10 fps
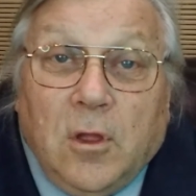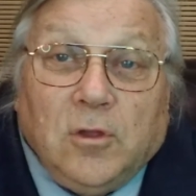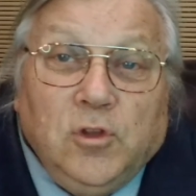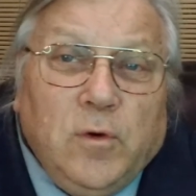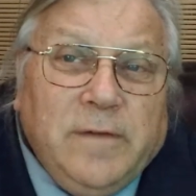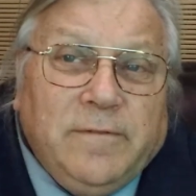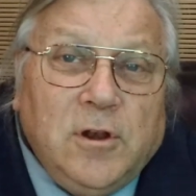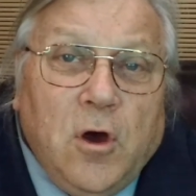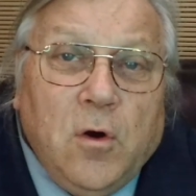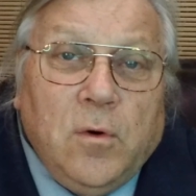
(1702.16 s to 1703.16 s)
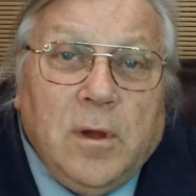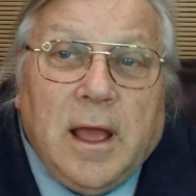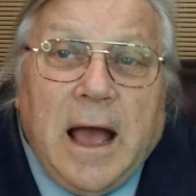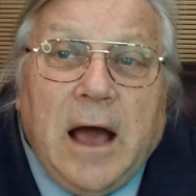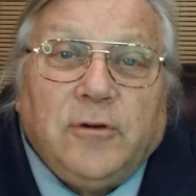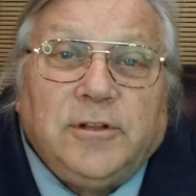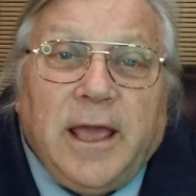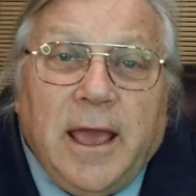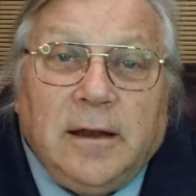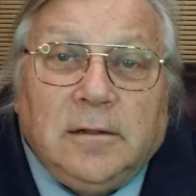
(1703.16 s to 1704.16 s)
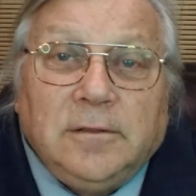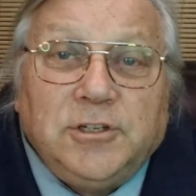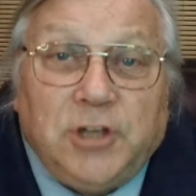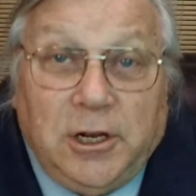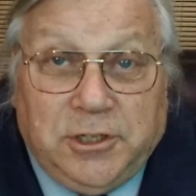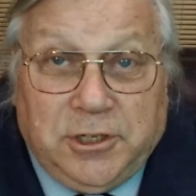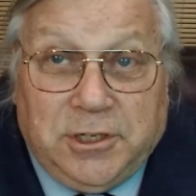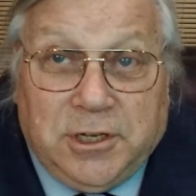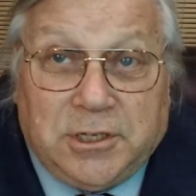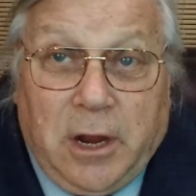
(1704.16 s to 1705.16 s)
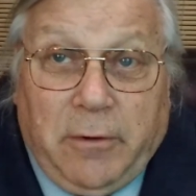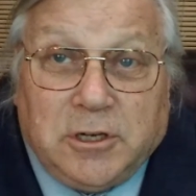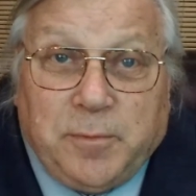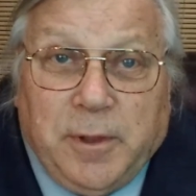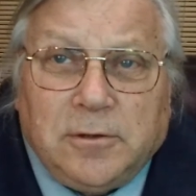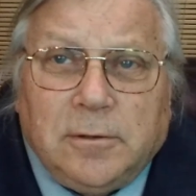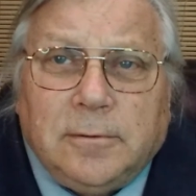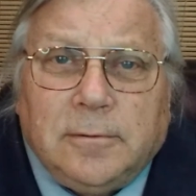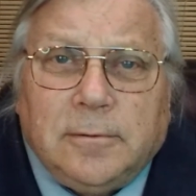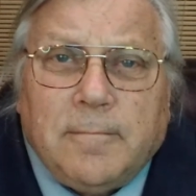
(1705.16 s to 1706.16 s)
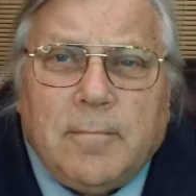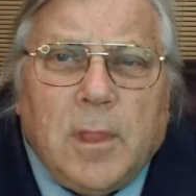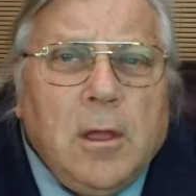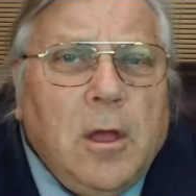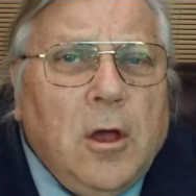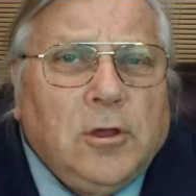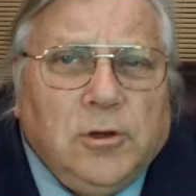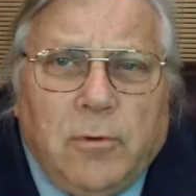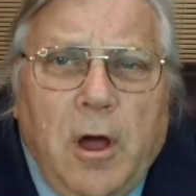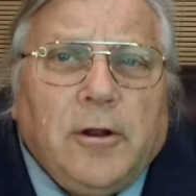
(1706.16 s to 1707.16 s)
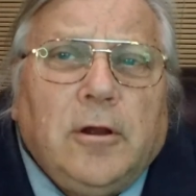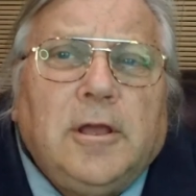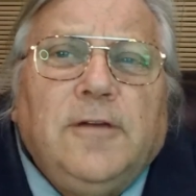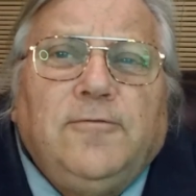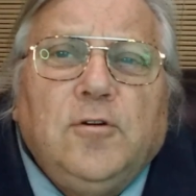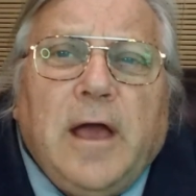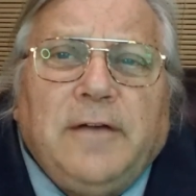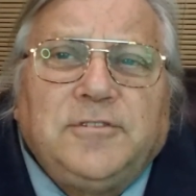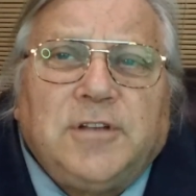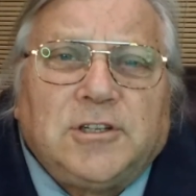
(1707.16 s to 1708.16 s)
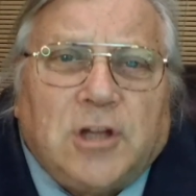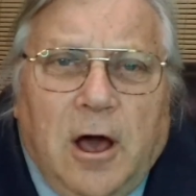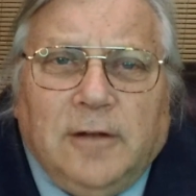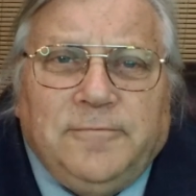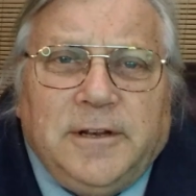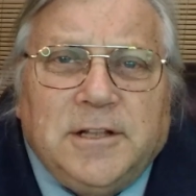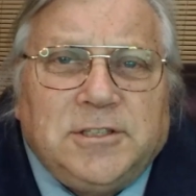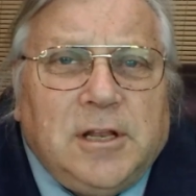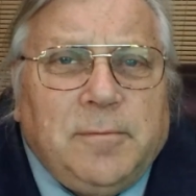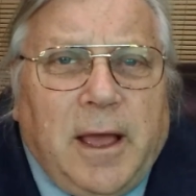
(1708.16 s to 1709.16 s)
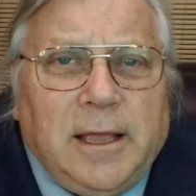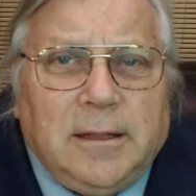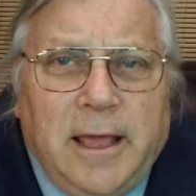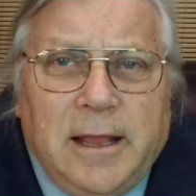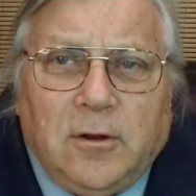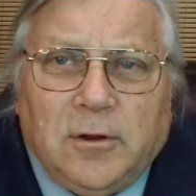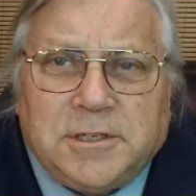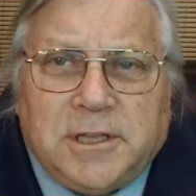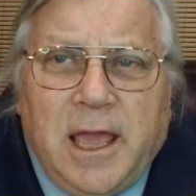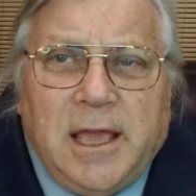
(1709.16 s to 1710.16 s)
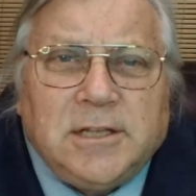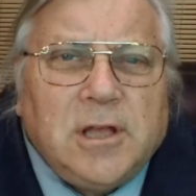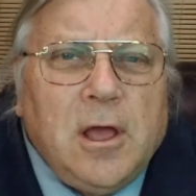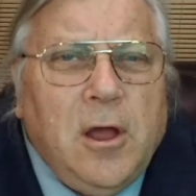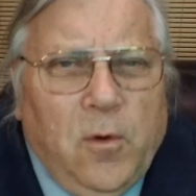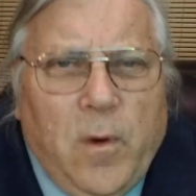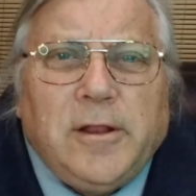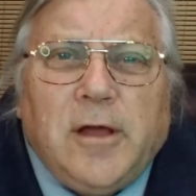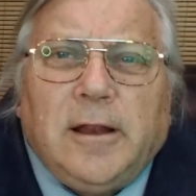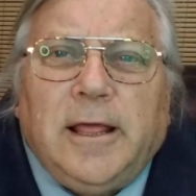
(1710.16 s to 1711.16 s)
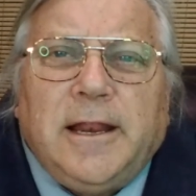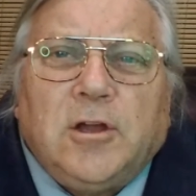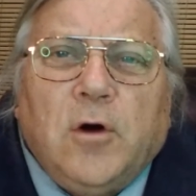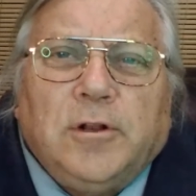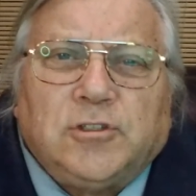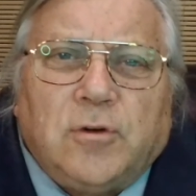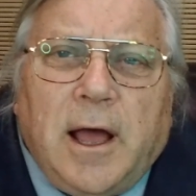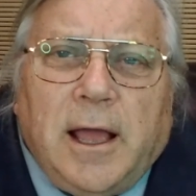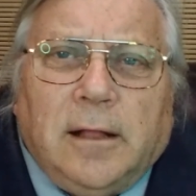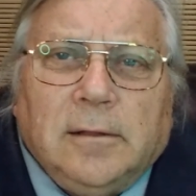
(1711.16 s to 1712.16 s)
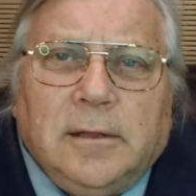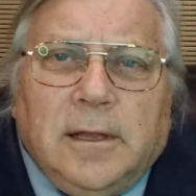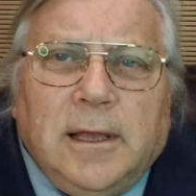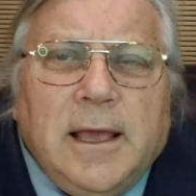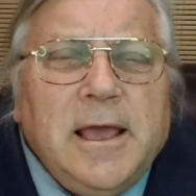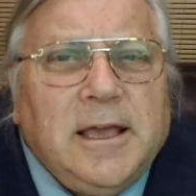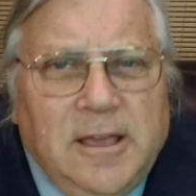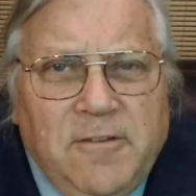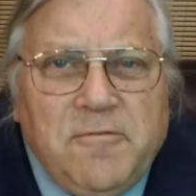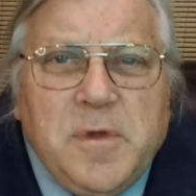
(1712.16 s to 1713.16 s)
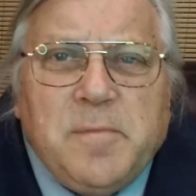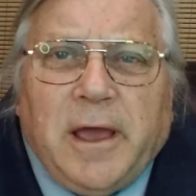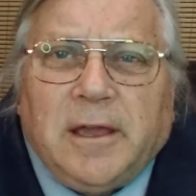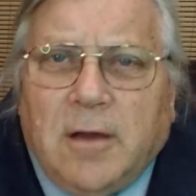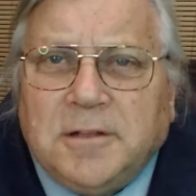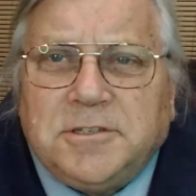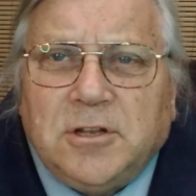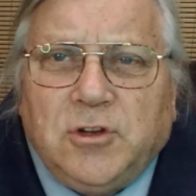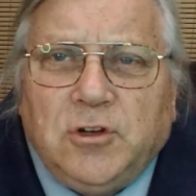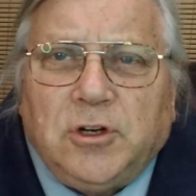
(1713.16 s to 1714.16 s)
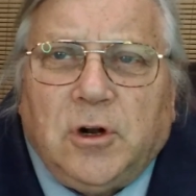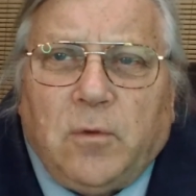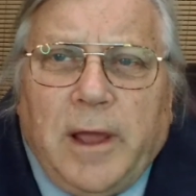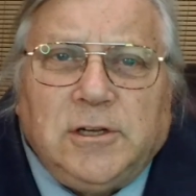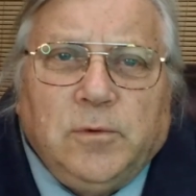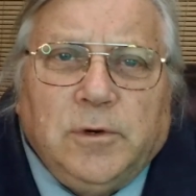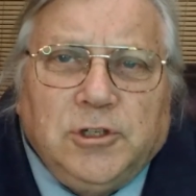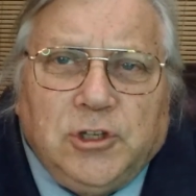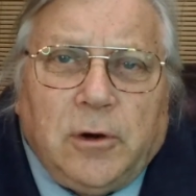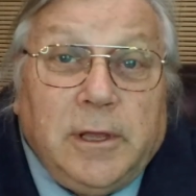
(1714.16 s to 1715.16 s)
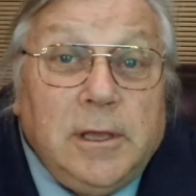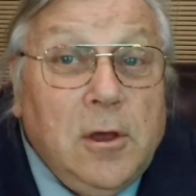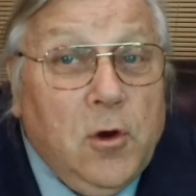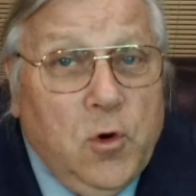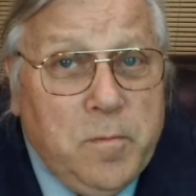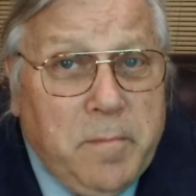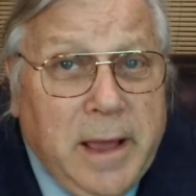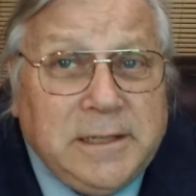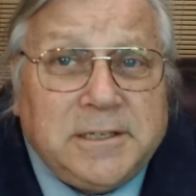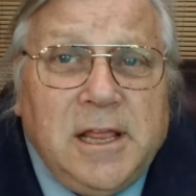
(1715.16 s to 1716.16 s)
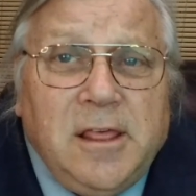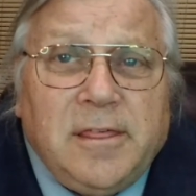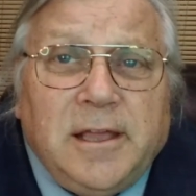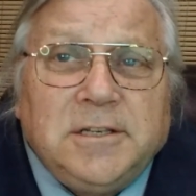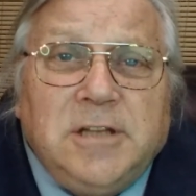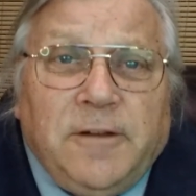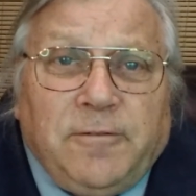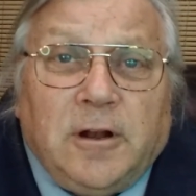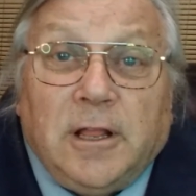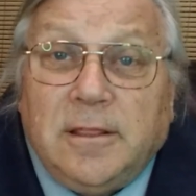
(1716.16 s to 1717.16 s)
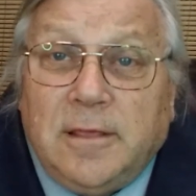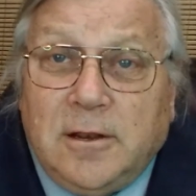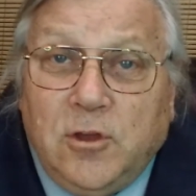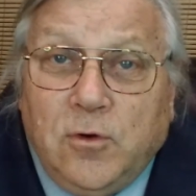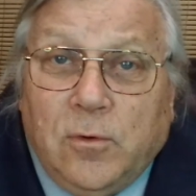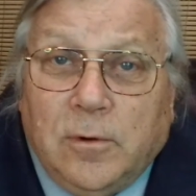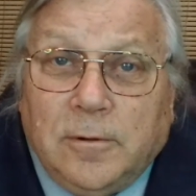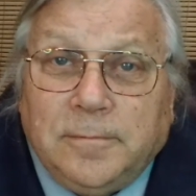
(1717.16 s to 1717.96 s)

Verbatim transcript: You even know how to handle the judge's discouragement. "Your Honor, if you have such confidence in my landlord's case, why not let it go to trial? Give me my constitutional right to a jury who might see things differently than you.